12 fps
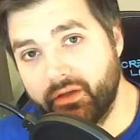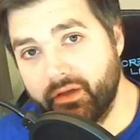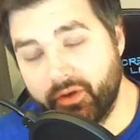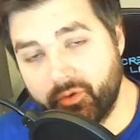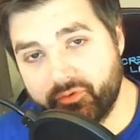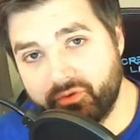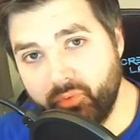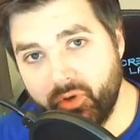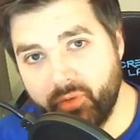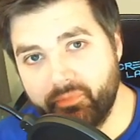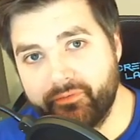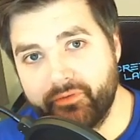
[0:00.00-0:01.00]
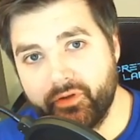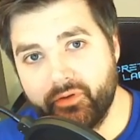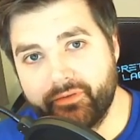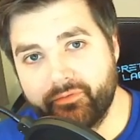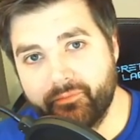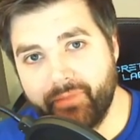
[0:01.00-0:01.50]
and I'll just pull up a few
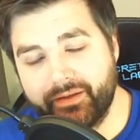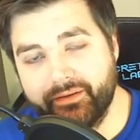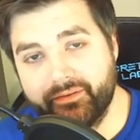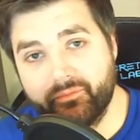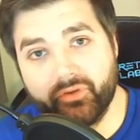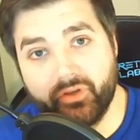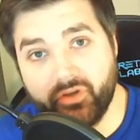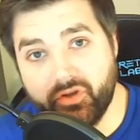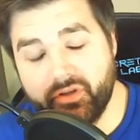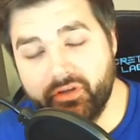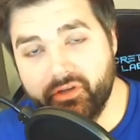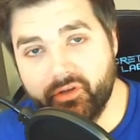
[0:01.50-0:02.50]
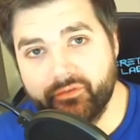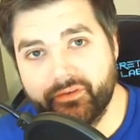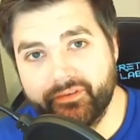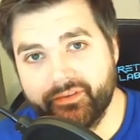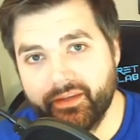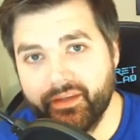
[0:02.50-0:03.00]
different mechanisms that you can use
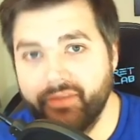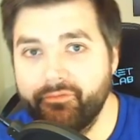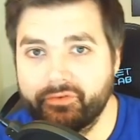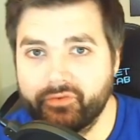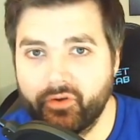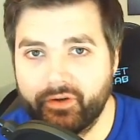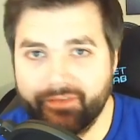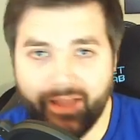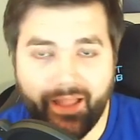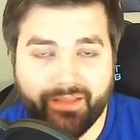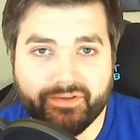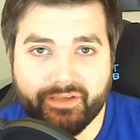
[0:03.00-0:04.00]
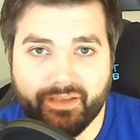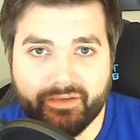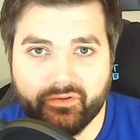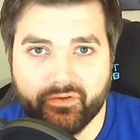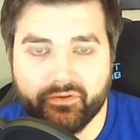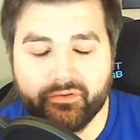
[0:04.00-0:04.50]
to see if a stock is actually
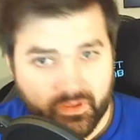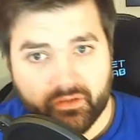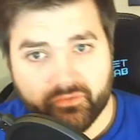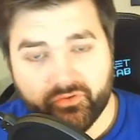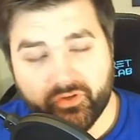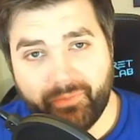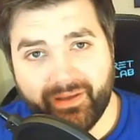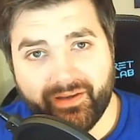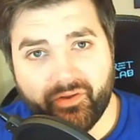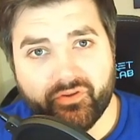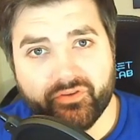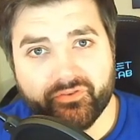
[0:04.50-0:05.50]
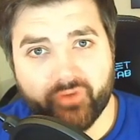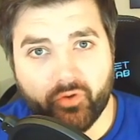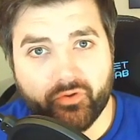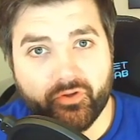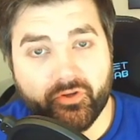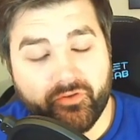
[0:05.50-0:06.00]
any good. So depending on the stock
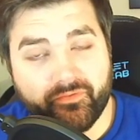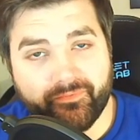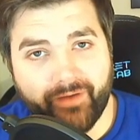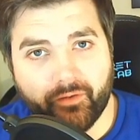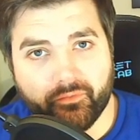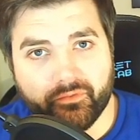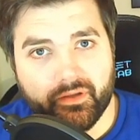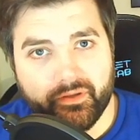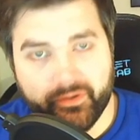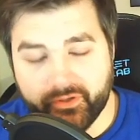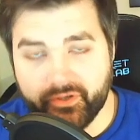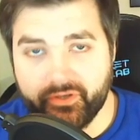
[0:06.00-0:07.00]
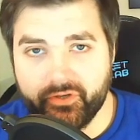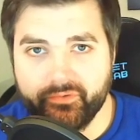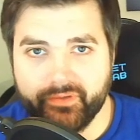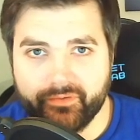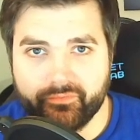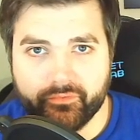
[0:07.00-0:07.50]
that you've found, you're going to use
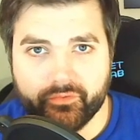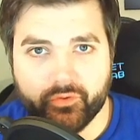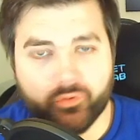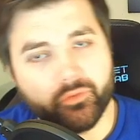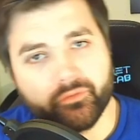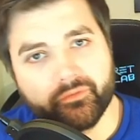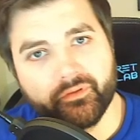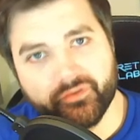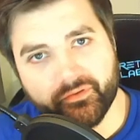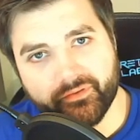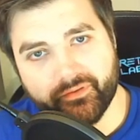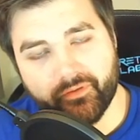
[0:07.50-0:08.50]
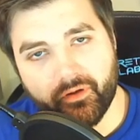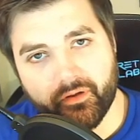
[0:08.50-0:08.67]
different tools to justify